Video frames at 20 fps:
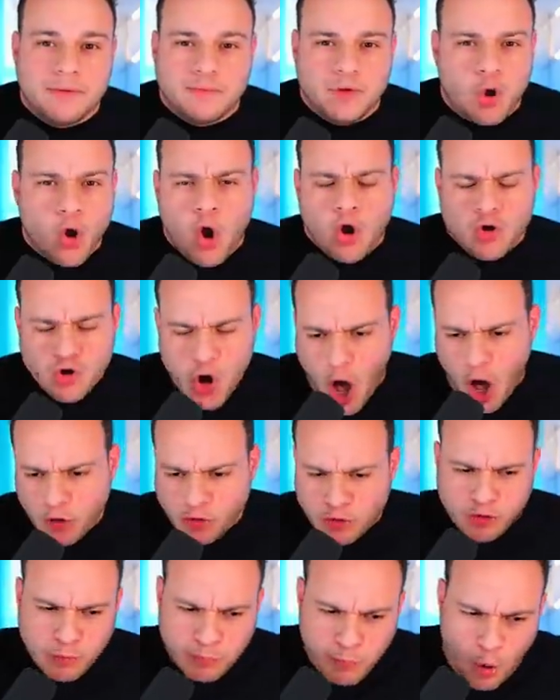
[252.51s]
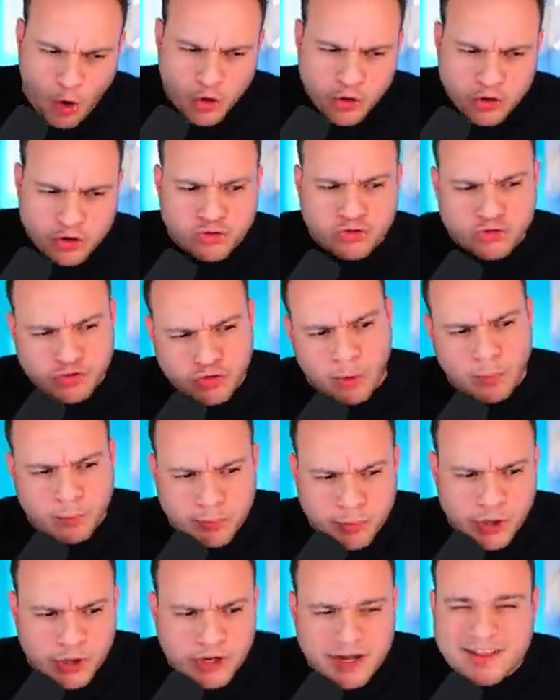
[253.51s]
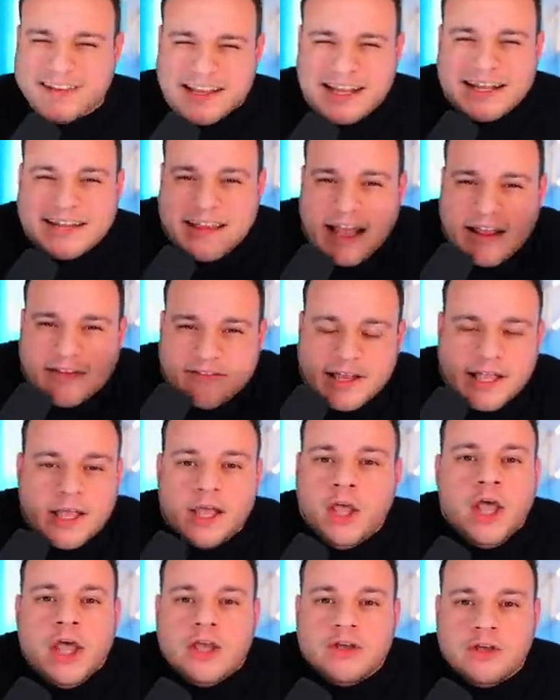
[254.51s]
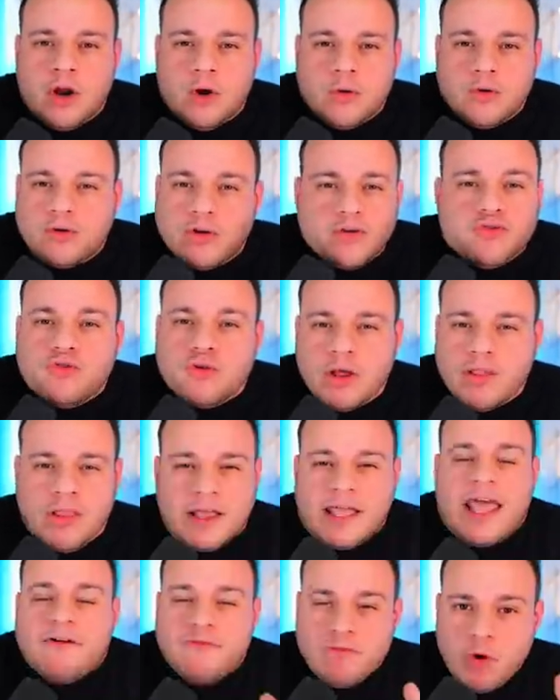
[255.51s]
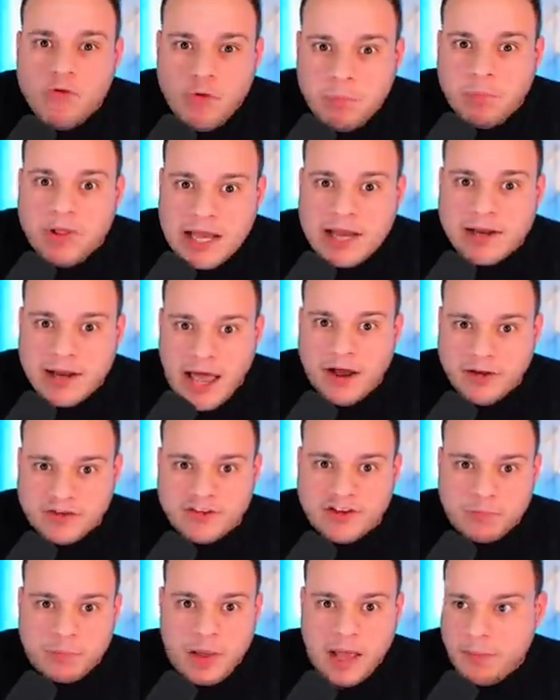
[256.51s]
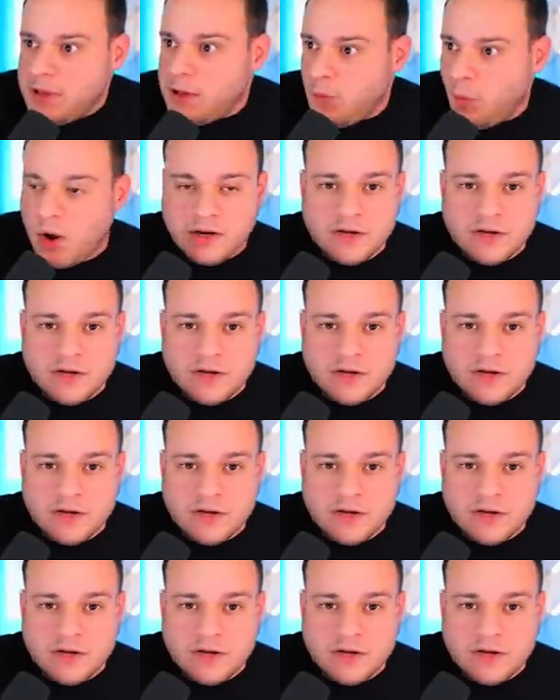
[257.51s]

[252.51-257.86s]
But you know, now that the party is jumping, it's like a, it's like a, you know, like have you ever played Ice Ice Baby?